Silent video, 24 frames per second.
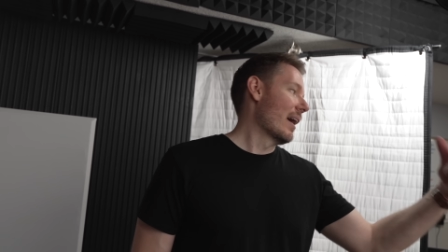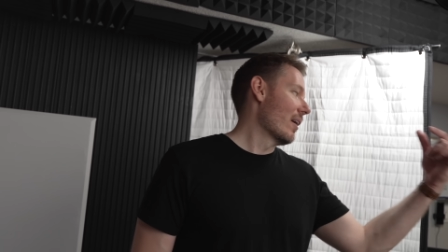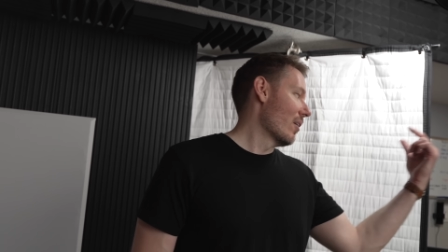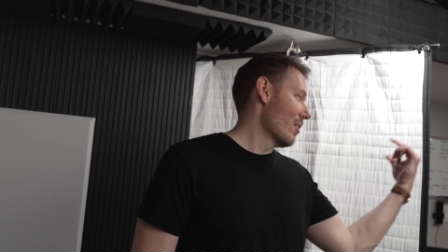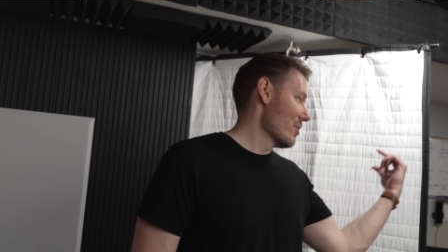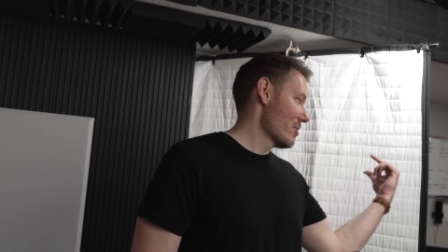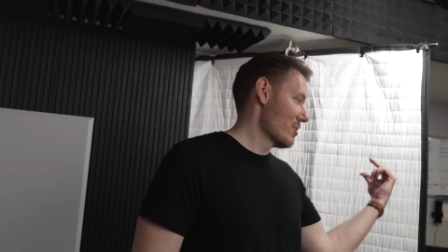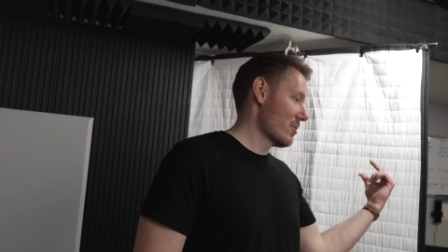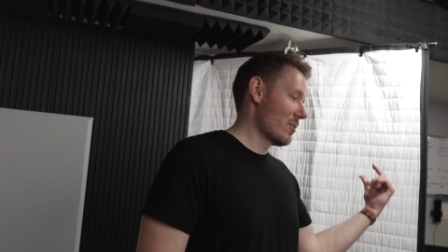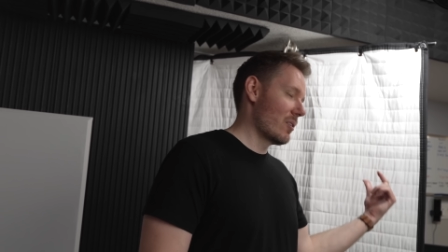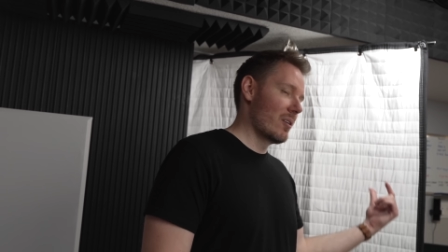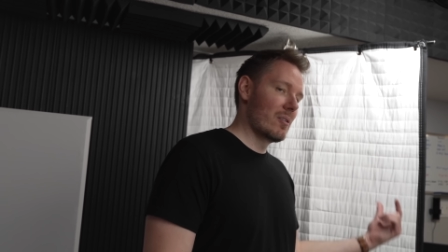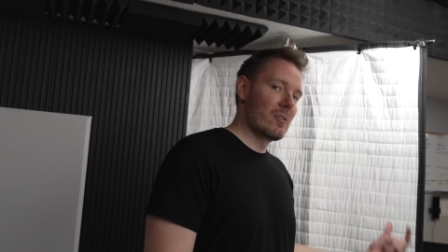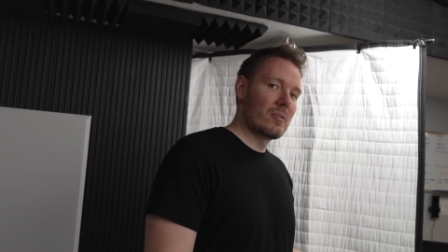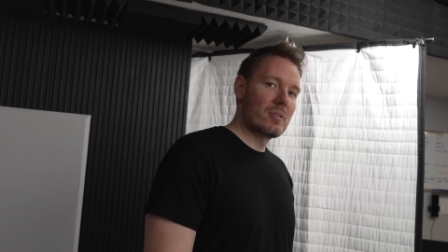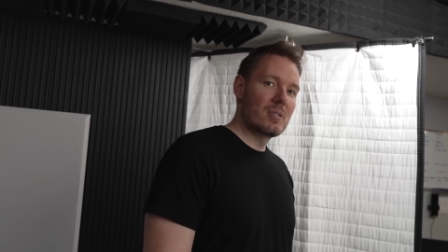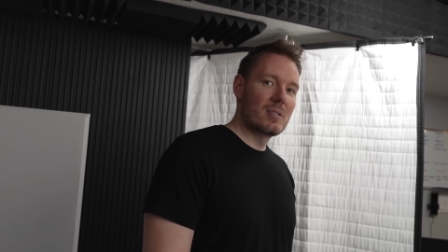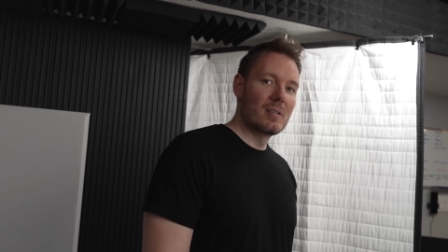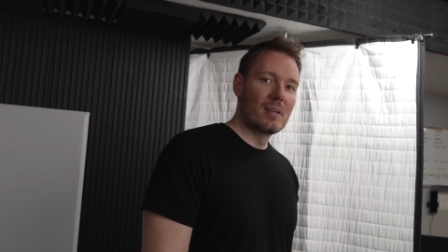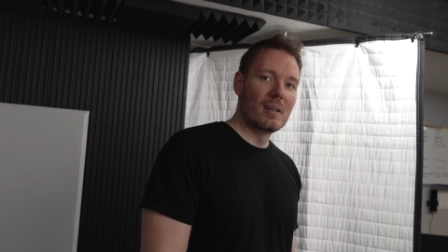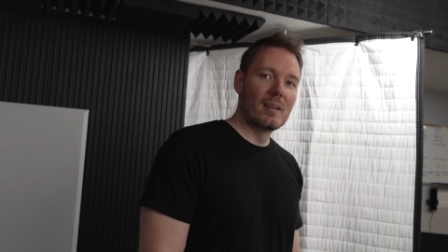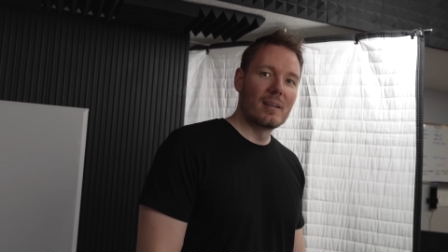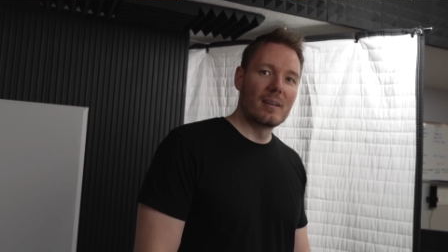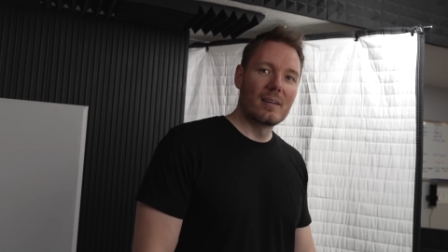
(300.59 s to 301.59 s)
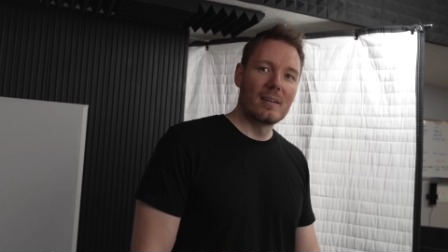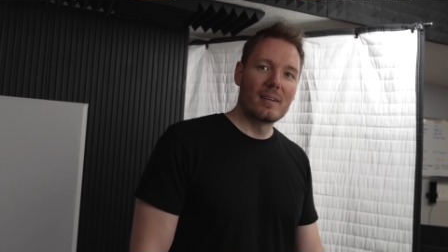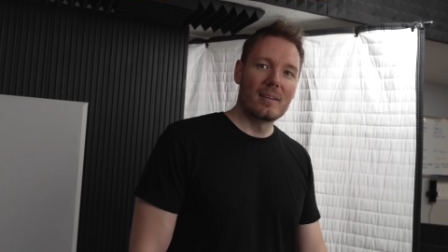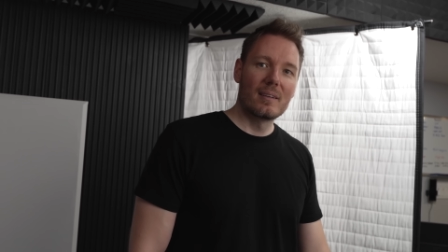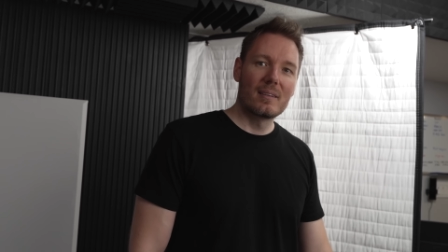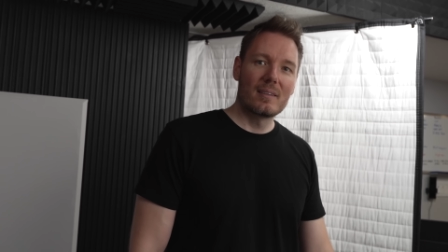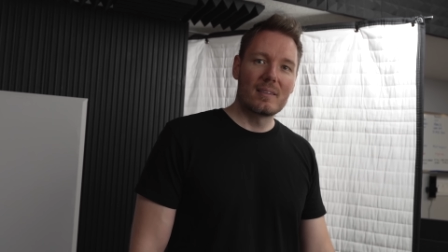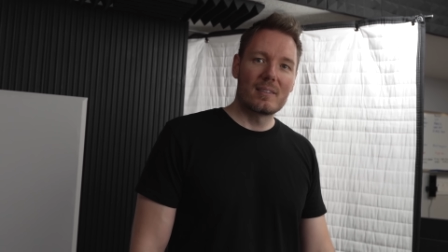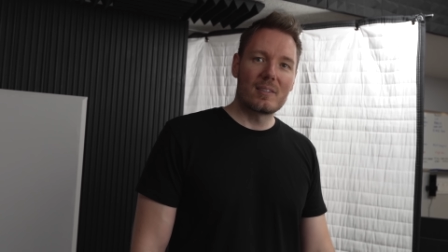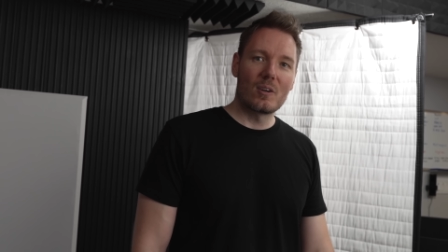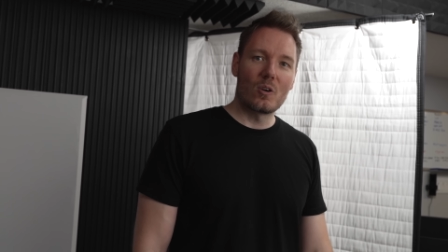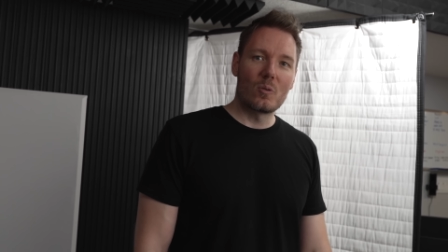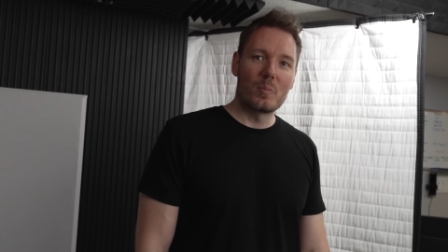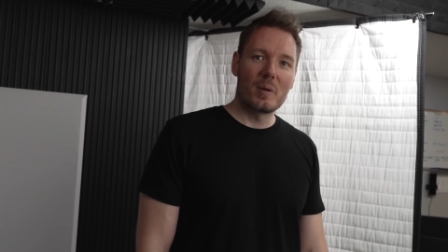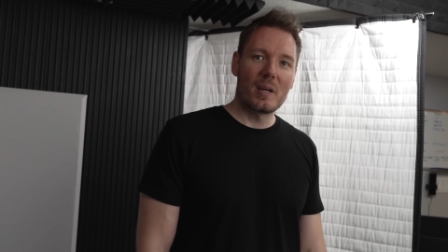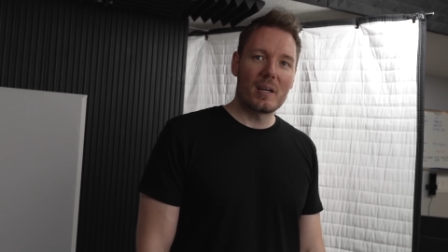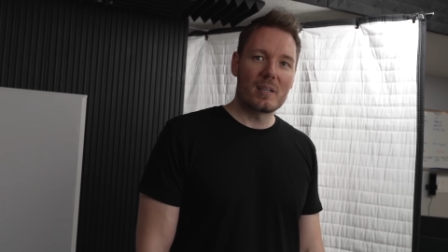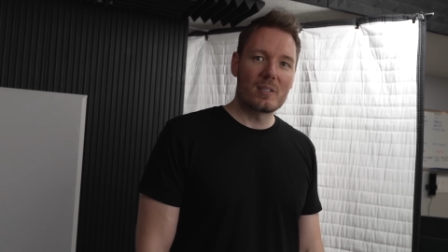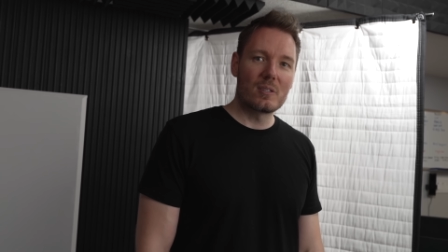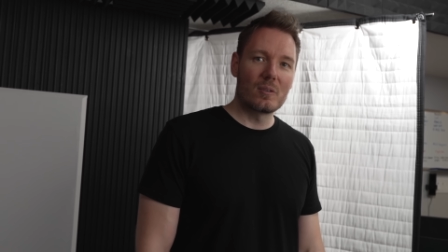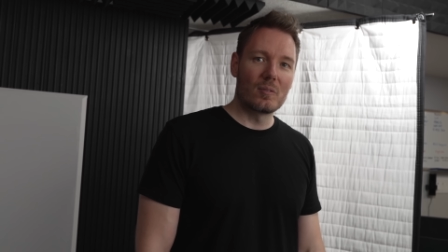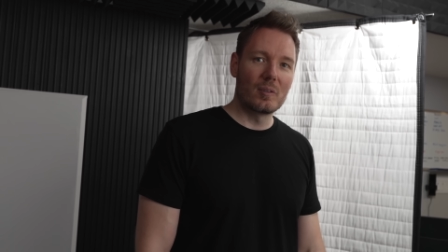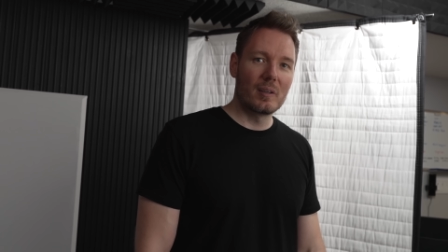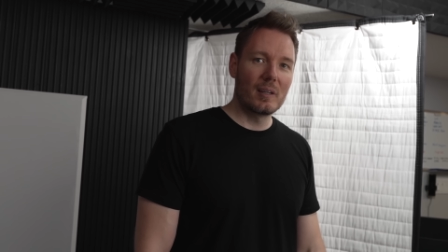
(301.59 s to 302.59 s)
and also goes to
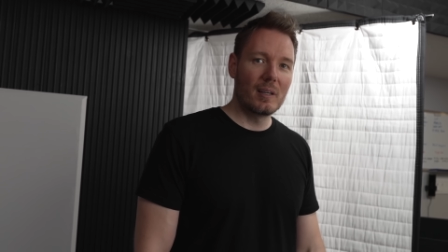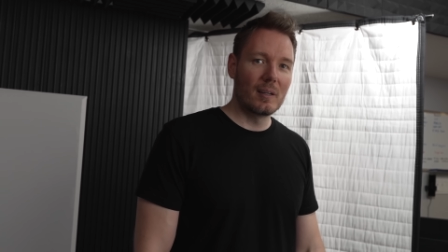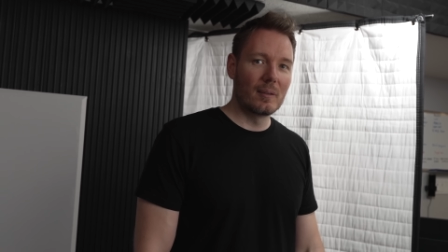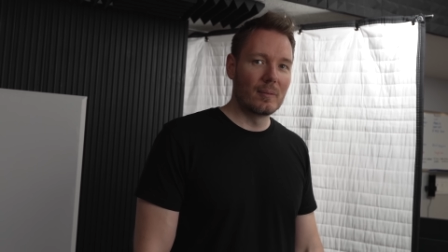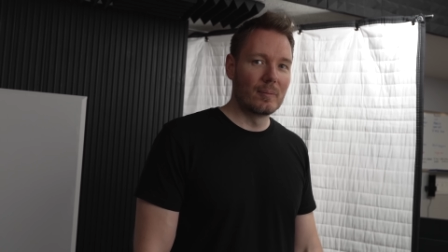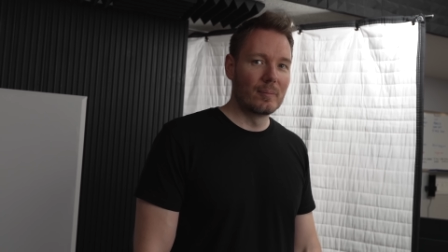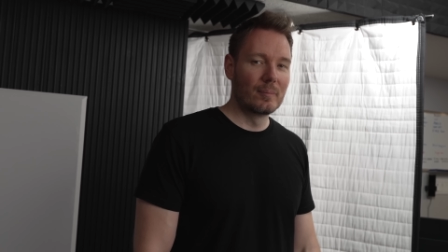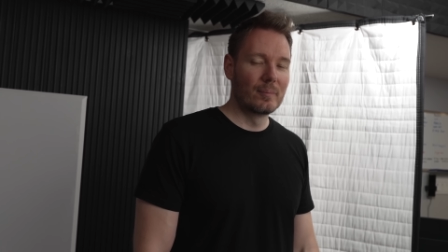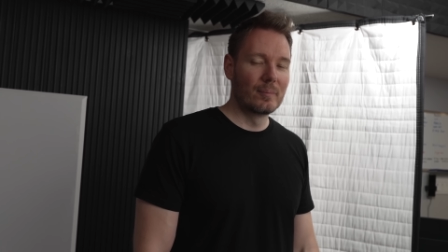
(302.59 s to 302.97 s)
OBS over here.